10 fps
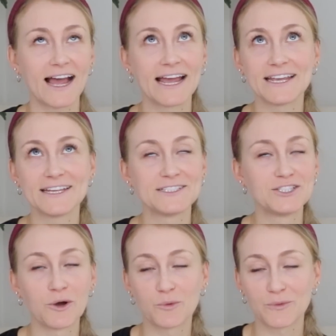I
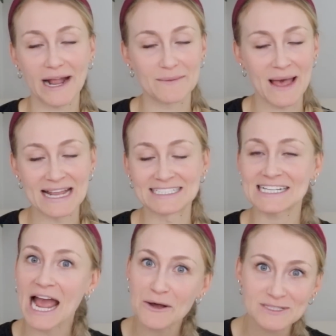don't
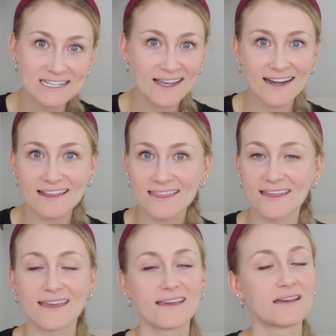recommend counting
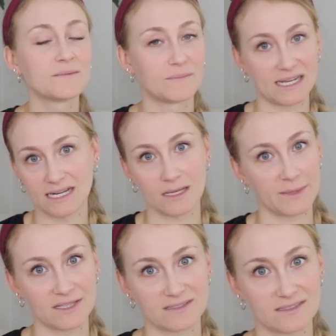anything by any
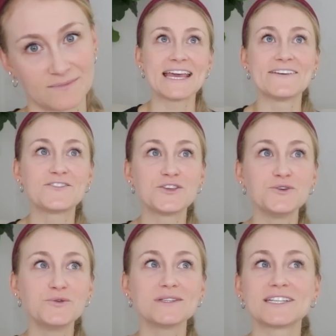means. If
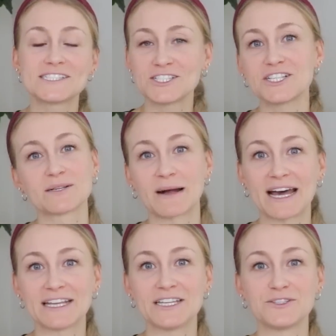you listen to your
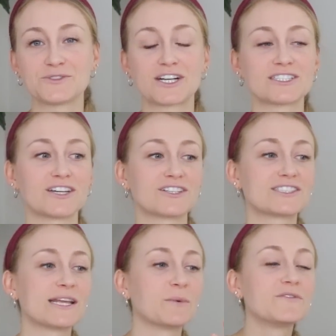body and you start to
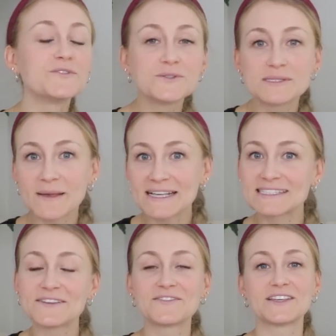understand what foods
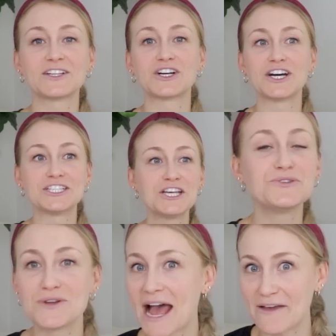makes it feel good, you
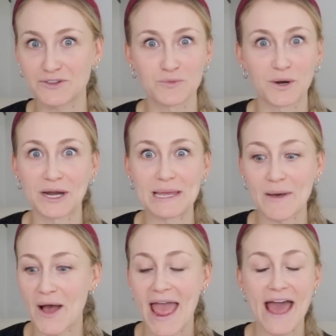do not have to worry
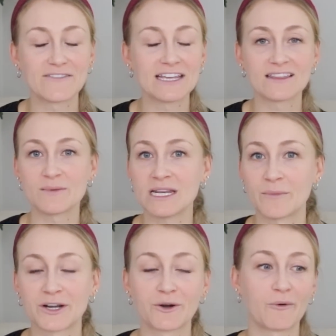about having the
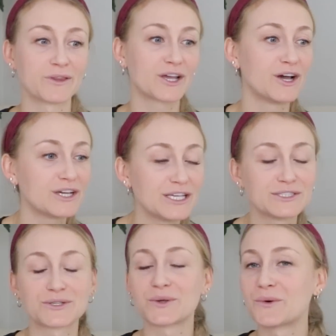peanut butter or the
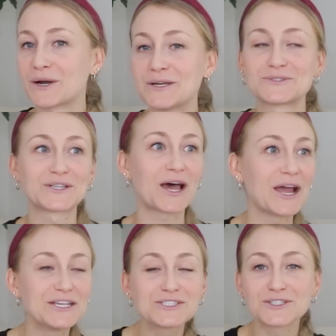cookies or the Oreos or the
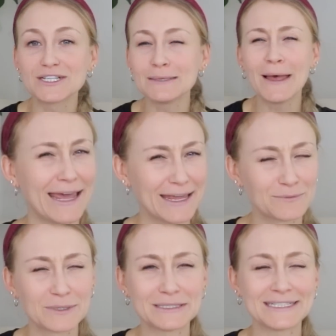ice cream
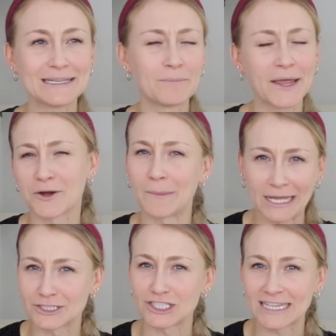and really
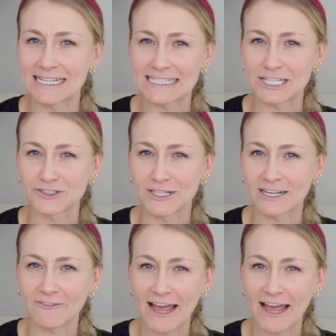micromanaging that saturated